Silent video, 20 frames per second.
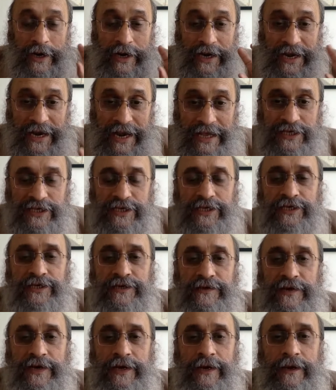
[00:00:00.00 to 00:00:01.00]

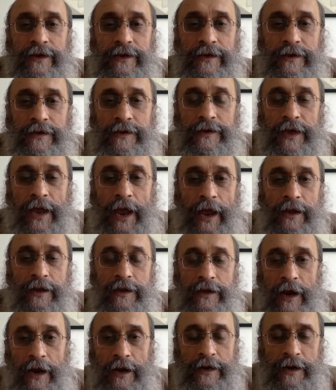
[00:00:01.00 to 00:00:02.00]
necessary
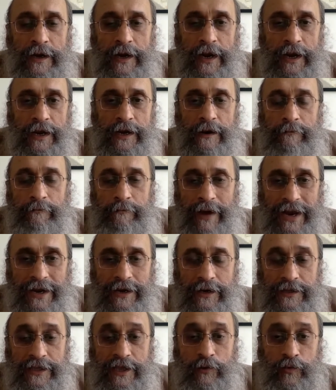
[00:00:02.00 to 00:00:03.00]
and done in a
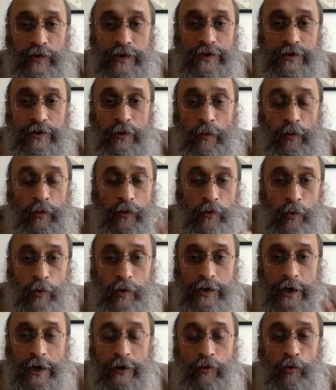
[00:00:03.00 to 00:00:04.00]
manner that was
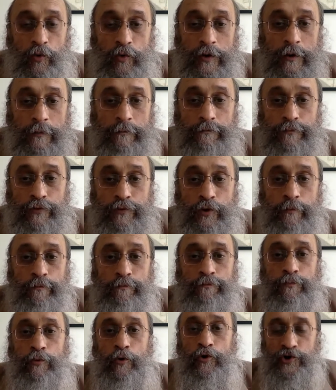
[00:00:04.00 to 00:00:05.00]
quote unquote
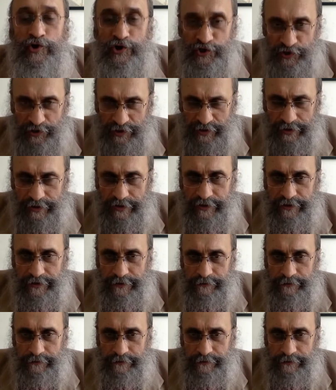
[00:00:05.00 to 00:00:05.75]
proportionate.